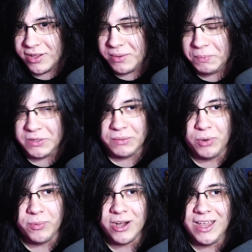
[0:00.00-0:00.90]
But the
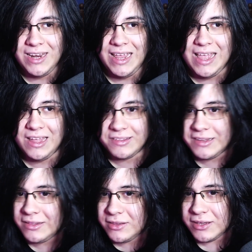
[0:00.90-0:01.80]
moment it
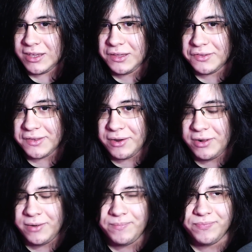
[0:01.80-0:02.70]
isn't, he's like,
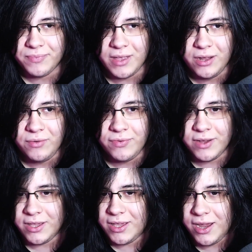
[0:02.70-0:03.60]
well, I don't
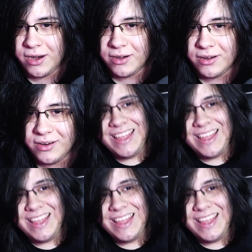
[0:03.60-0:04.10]
fucking care.